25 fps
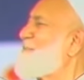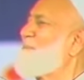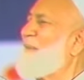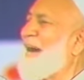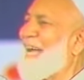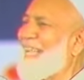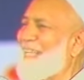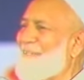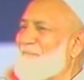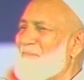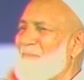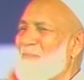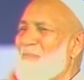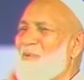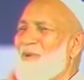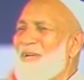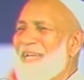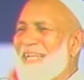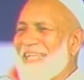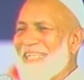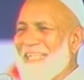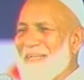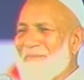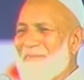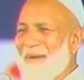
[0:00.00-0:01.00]
a bad
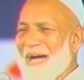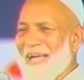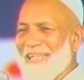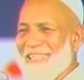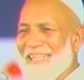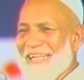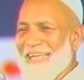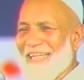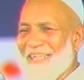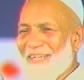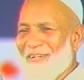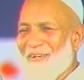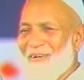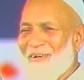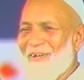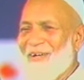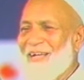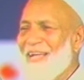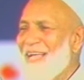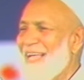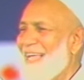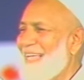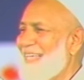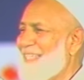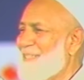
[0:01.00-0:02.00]
bolne ki baat hai, you know.
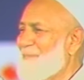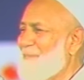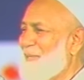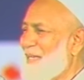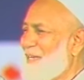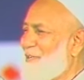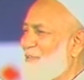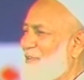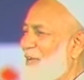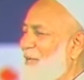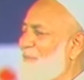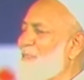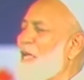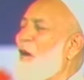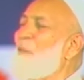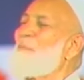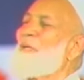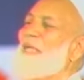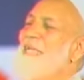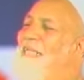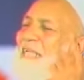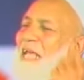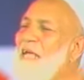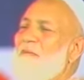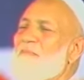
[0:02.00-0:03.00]
Speed traps. How
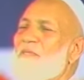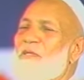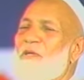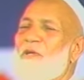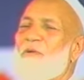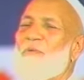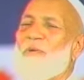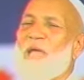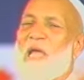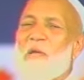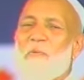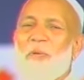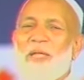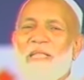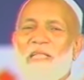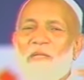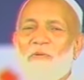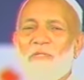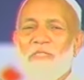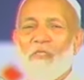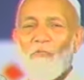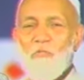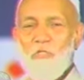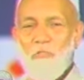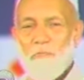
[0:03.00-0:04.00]
many times, you know, I went,
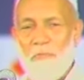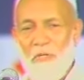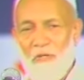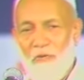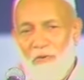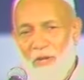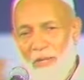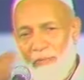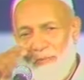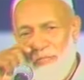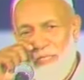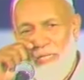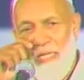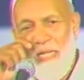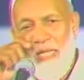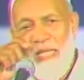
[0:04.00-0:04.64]
there was no speed traps.